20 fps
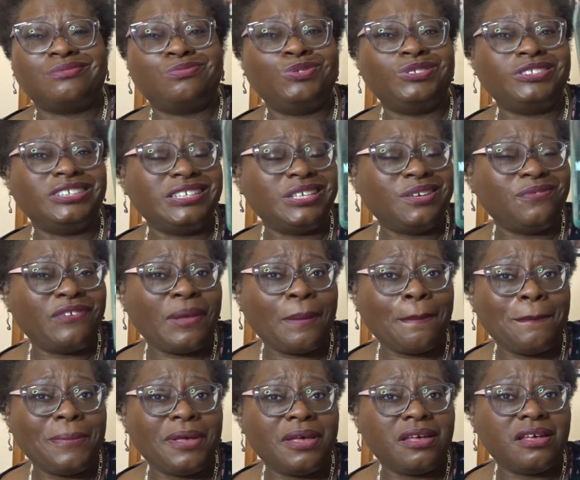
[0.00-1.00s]
was it
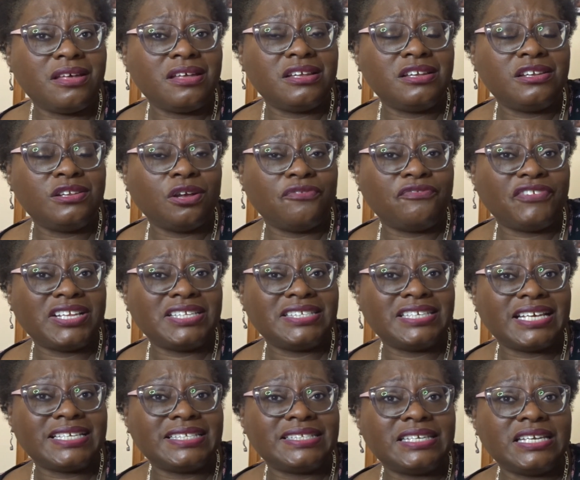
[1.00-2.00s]
November? Look
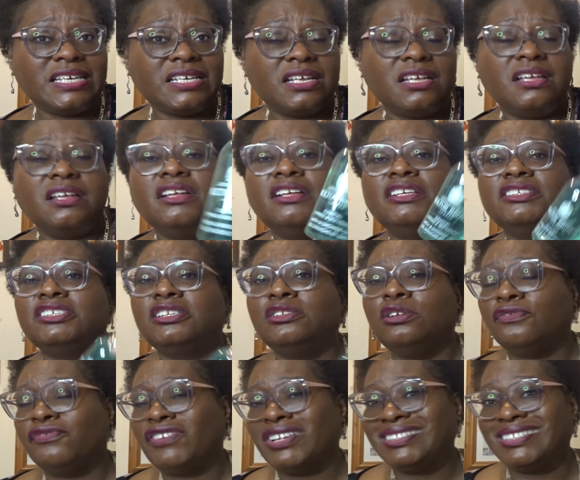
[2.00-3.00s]
Fantastic. So
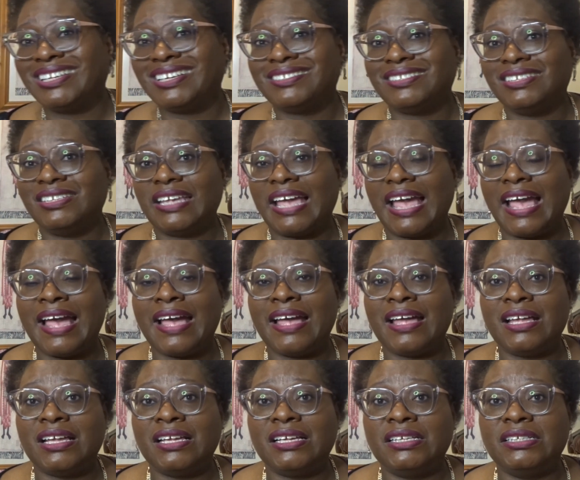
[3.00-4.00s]
Look Fantastic
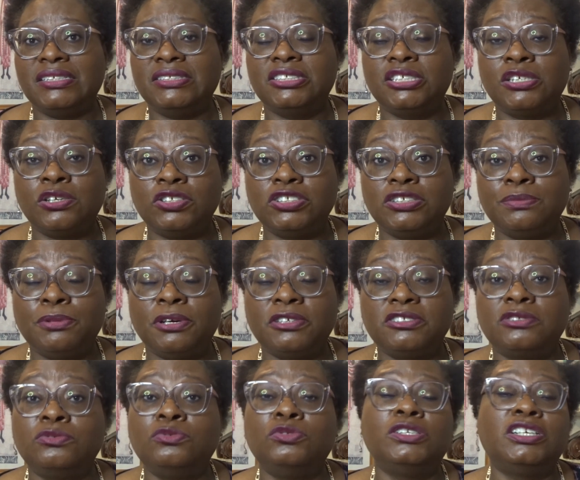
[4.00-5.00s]
and Glossybox
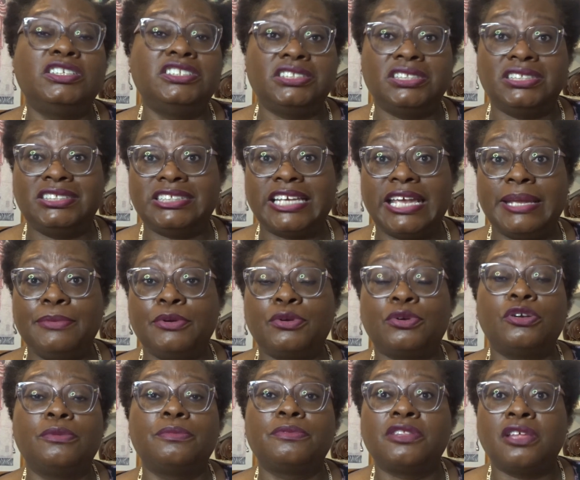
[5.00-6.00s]
are all under the same
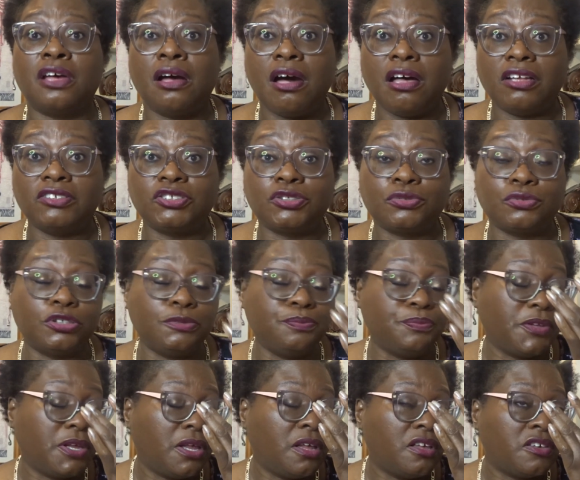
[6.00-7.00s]
group, the Hut group.
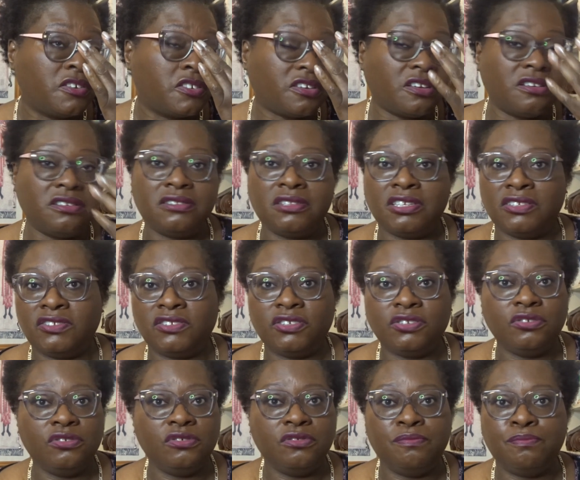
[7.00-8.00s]
So the
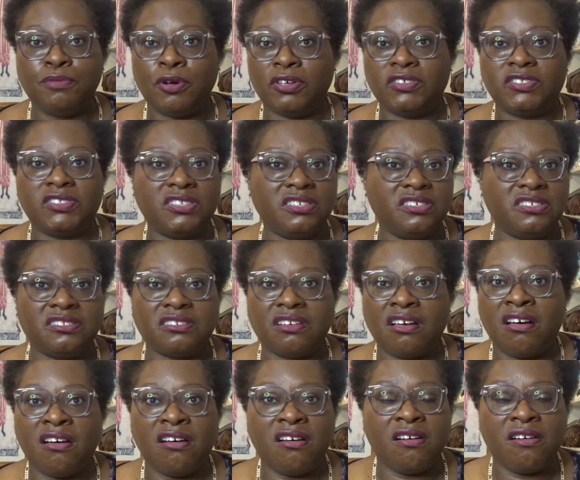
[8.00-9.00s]
two boxes
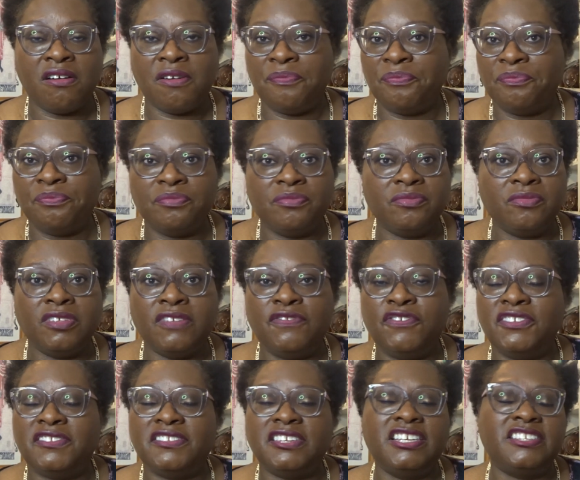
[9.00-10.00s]
are... If
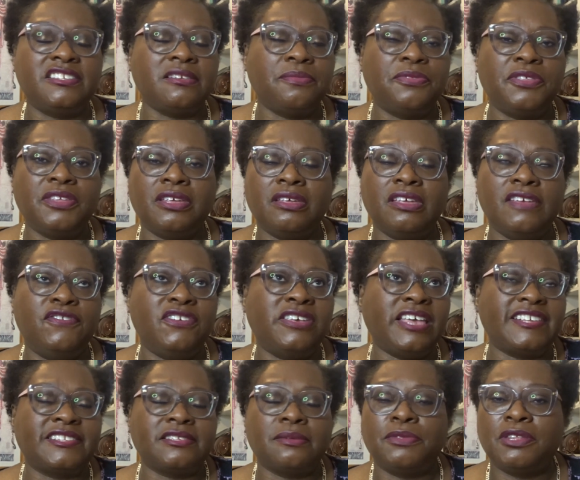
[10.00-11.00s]
you see something, if you
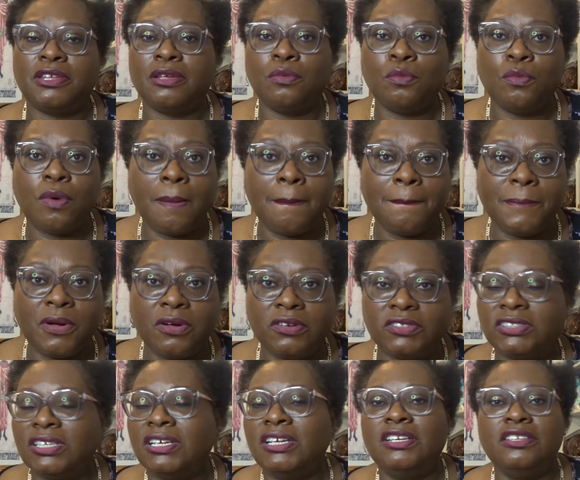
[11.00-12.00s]
get something in one
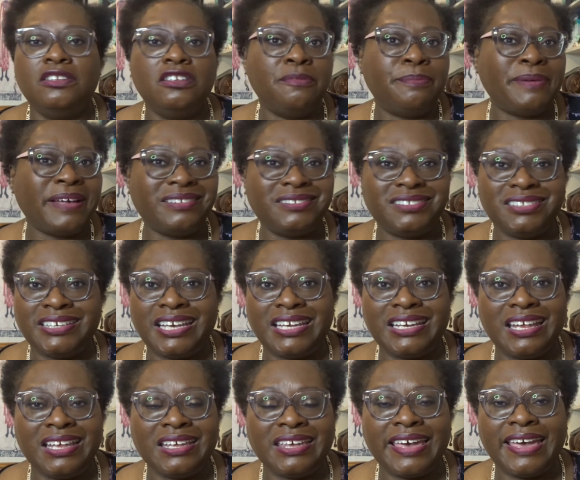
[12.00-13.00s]
box, you're bound to get
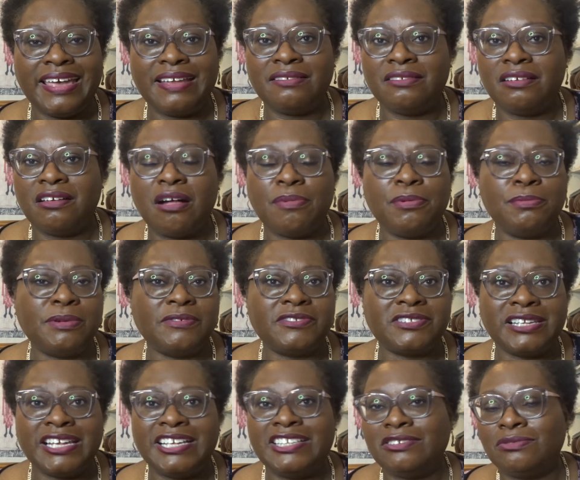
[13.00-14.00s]
it again a couple months
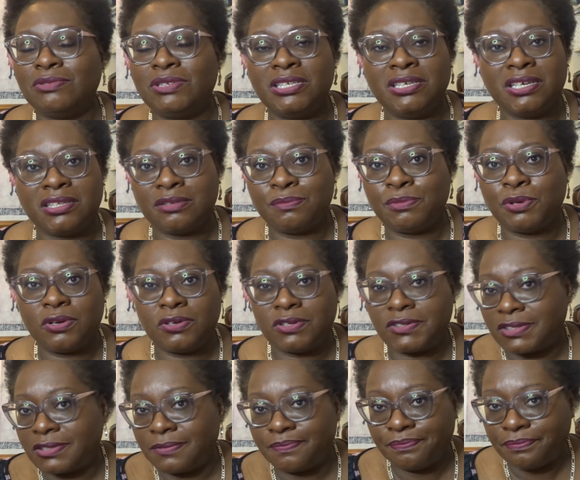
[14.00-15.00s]
later in the other
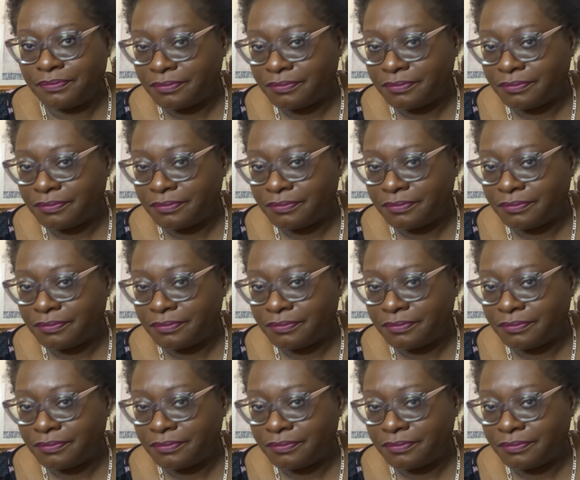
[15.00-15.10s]
box.